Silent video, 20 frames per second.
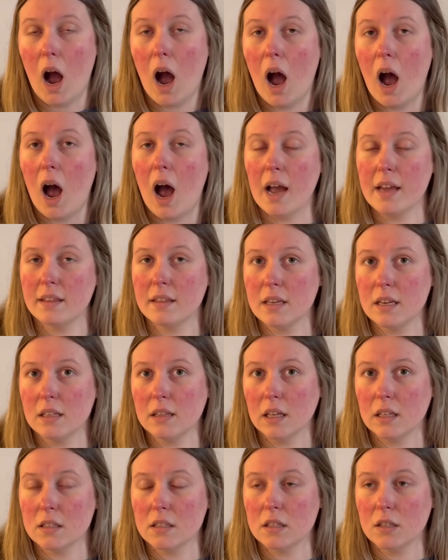I think
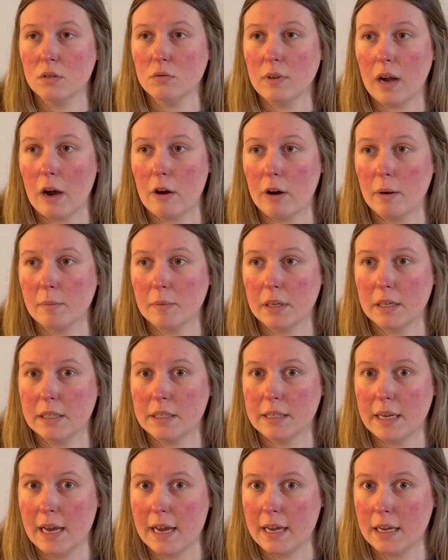that's the route I'm gonna
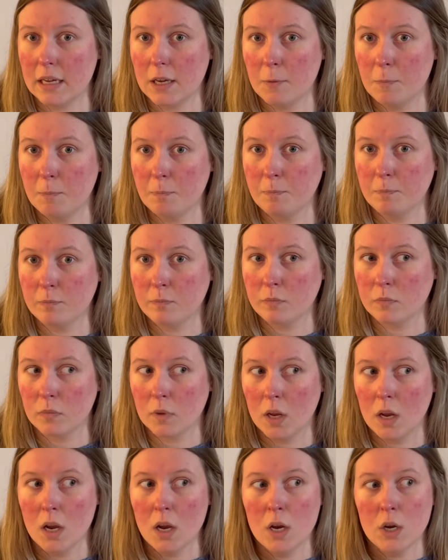take.
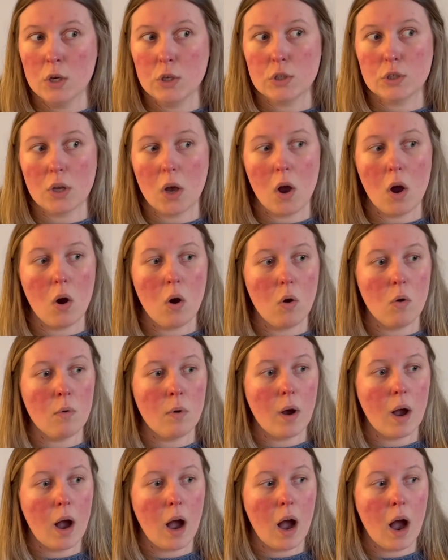
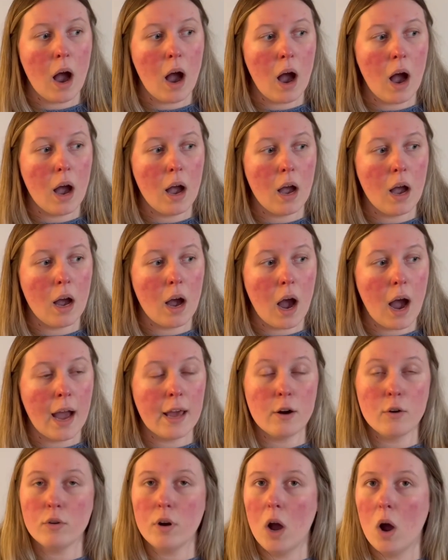So I
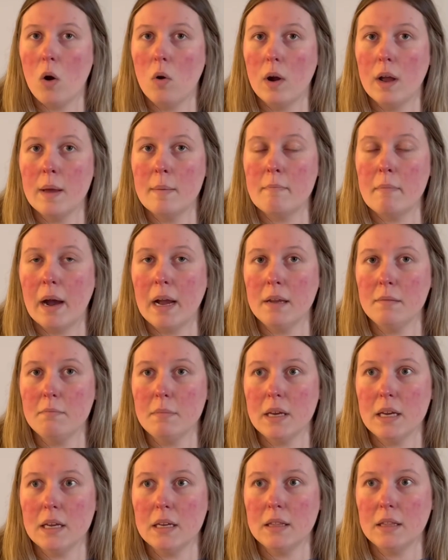don't know. It might
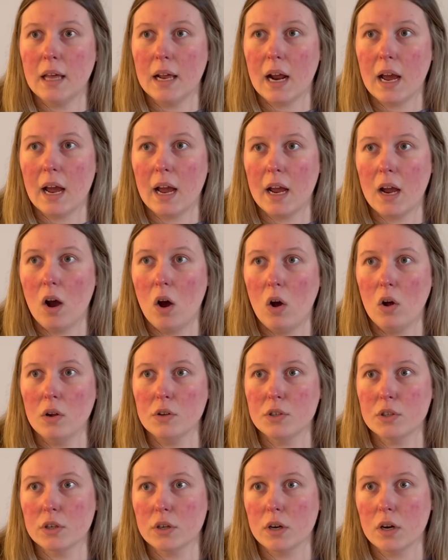mean that I
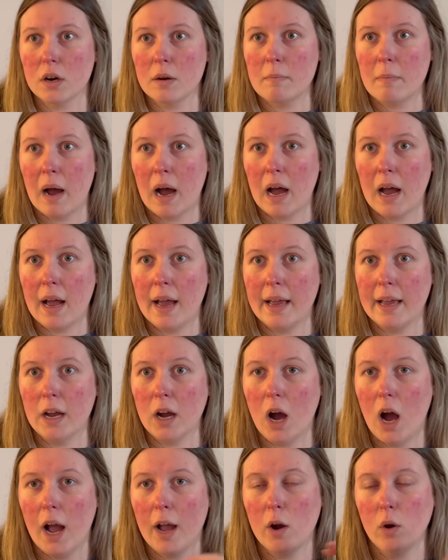alter
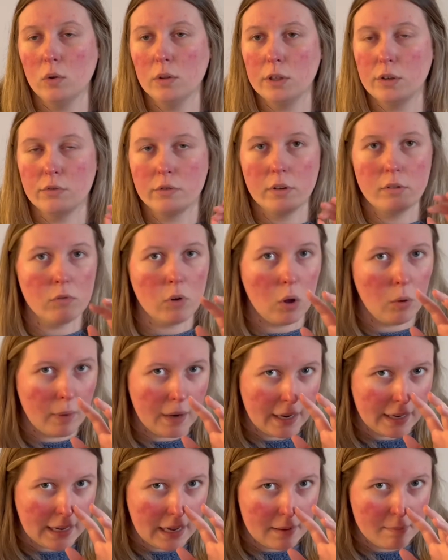I only re-roll when
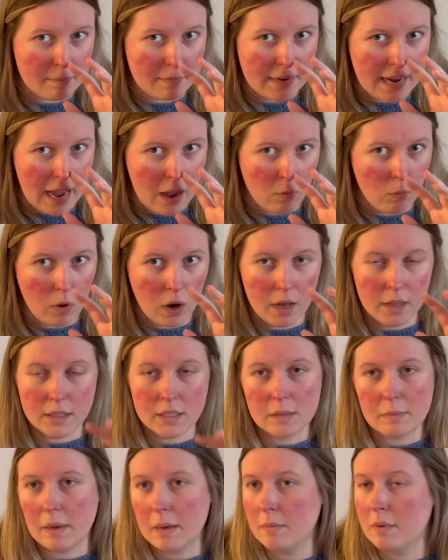I get nat
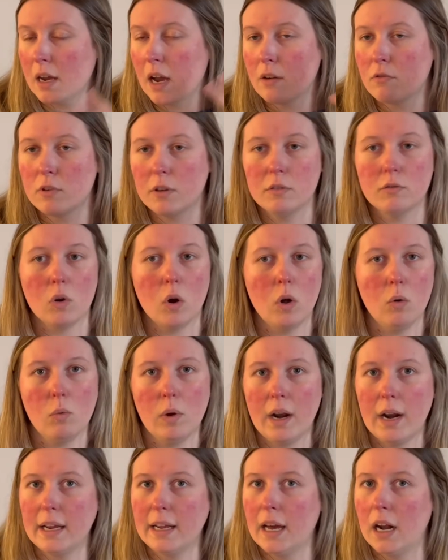1s. Maybe I re-roll
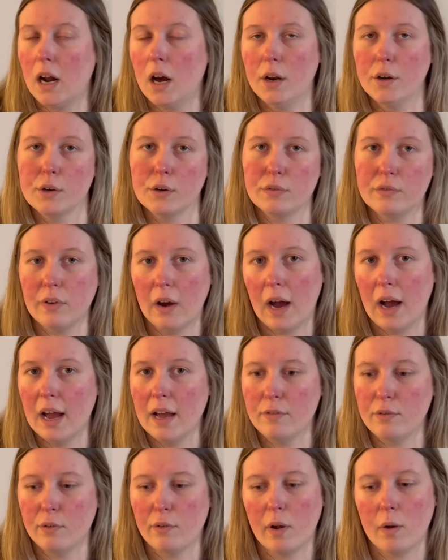when I get under
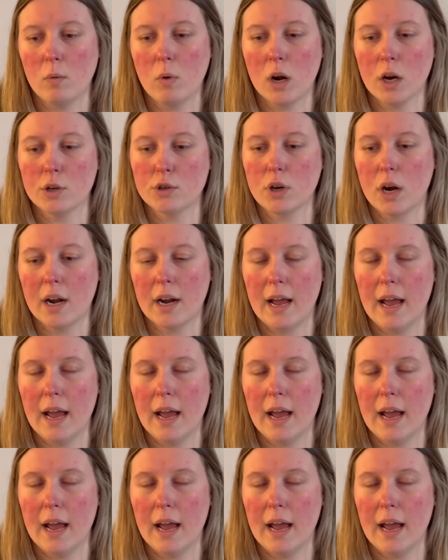5 if I want to try to